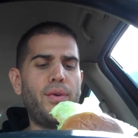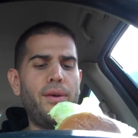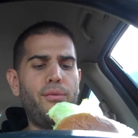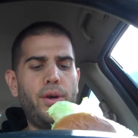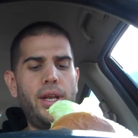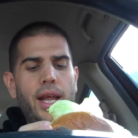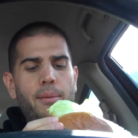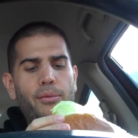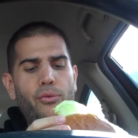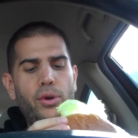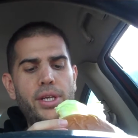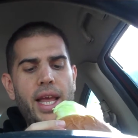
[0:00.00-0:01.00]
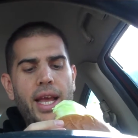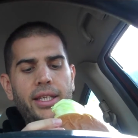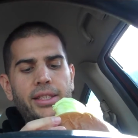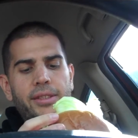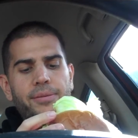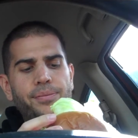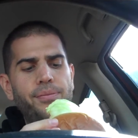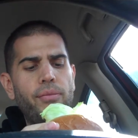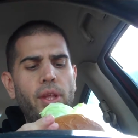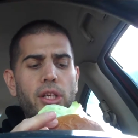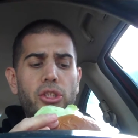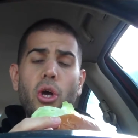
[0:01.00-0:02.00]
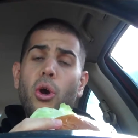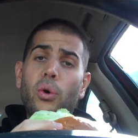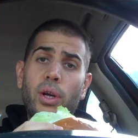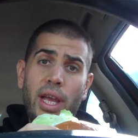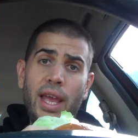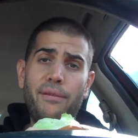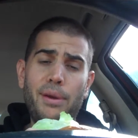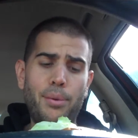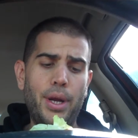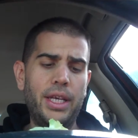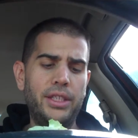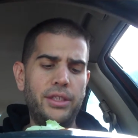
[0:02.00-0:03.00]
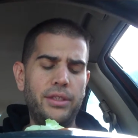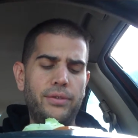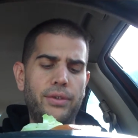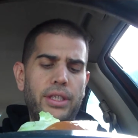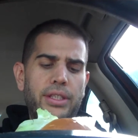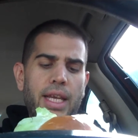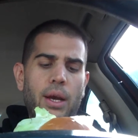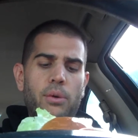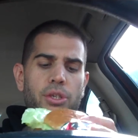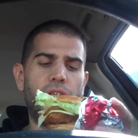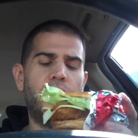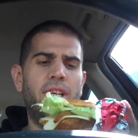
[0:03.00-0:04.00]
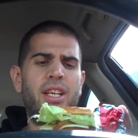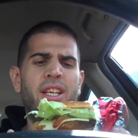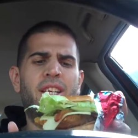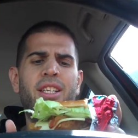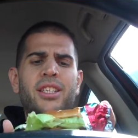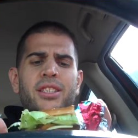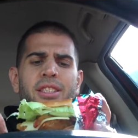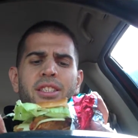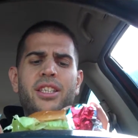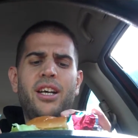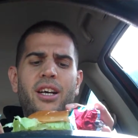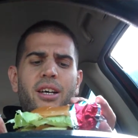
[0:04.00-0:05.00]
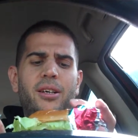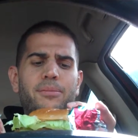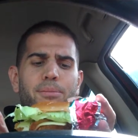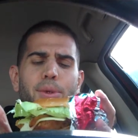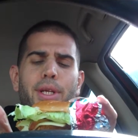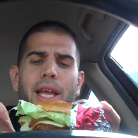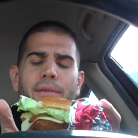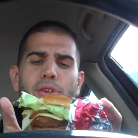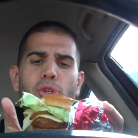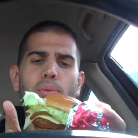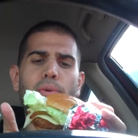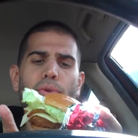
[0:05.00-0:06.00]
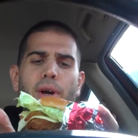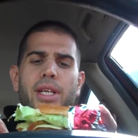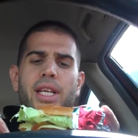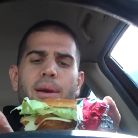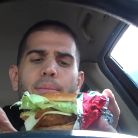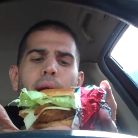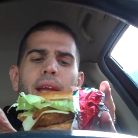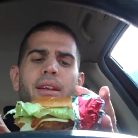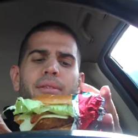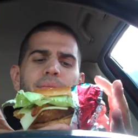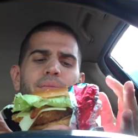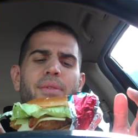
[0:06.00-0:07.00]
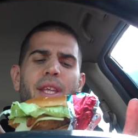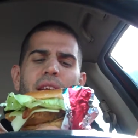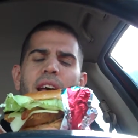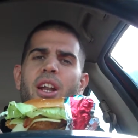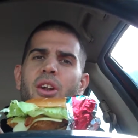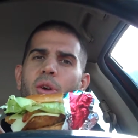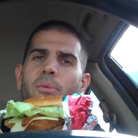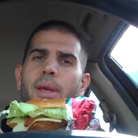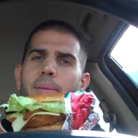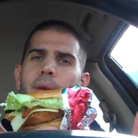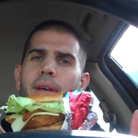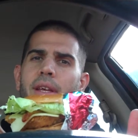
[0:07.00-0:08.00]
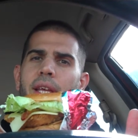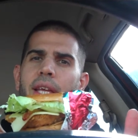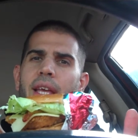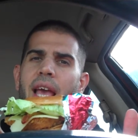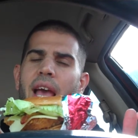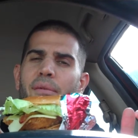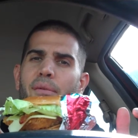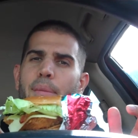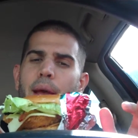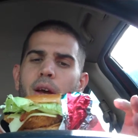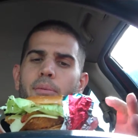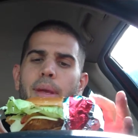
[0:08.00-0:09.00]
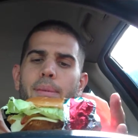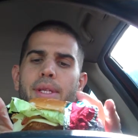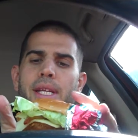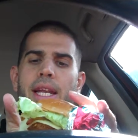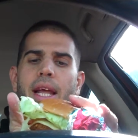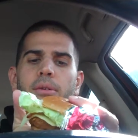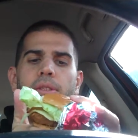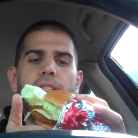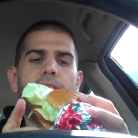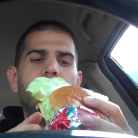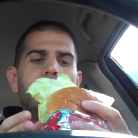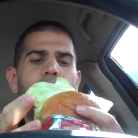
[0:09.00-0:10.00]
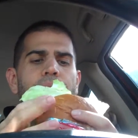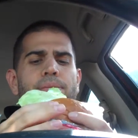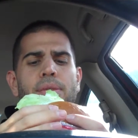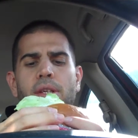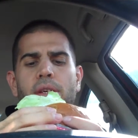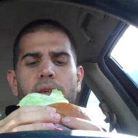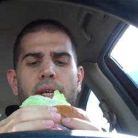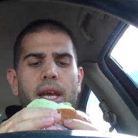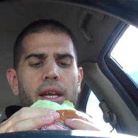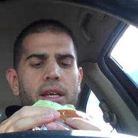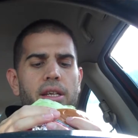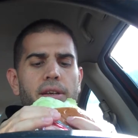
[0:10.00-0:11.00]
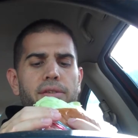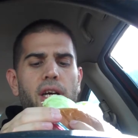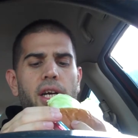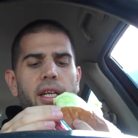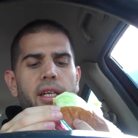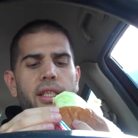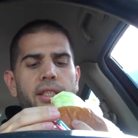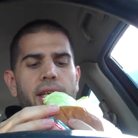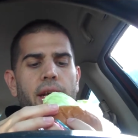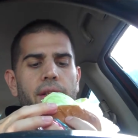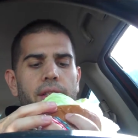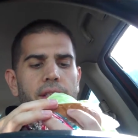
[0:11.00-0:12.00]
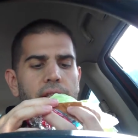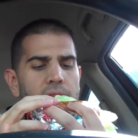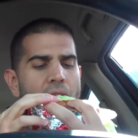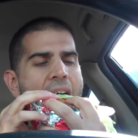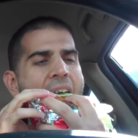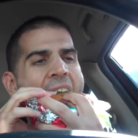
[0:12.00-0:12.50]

it was 549 before tax. So hefty price for this sandwich. It's a pretty heavy too. Before I take a bite, I don't know, maybe a half a pound, maybe 10 ounces. Okay, enough talking. Let's see how this is.